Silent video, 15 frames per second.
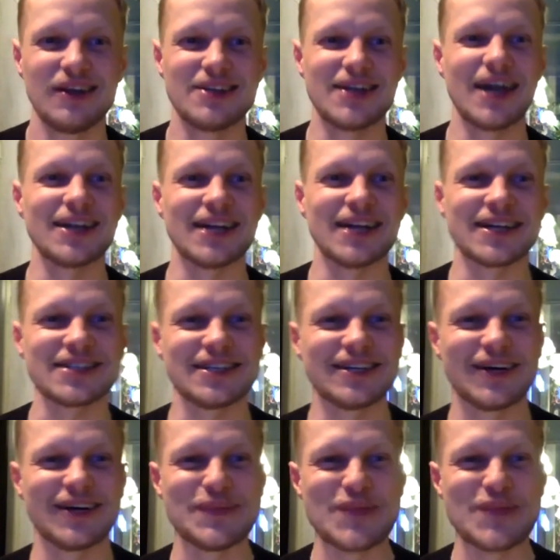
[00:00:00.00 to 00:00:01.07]
dialect
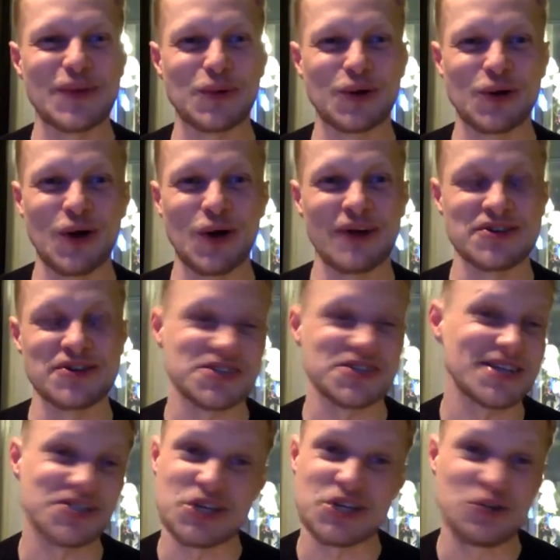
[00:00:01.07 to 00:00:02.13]
um, that were her artists.
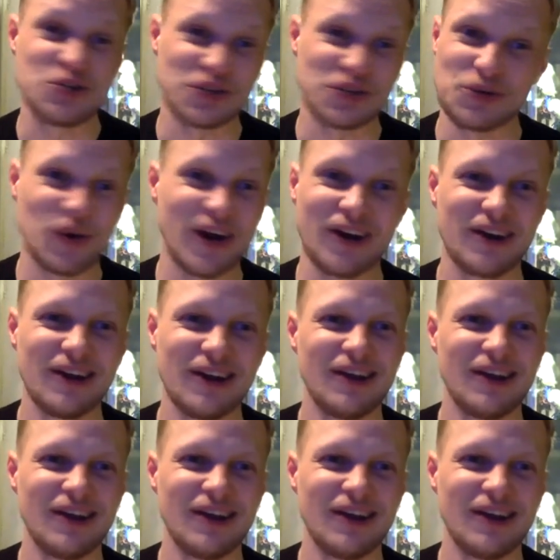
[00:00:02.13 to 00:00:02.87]
That's hugely rare.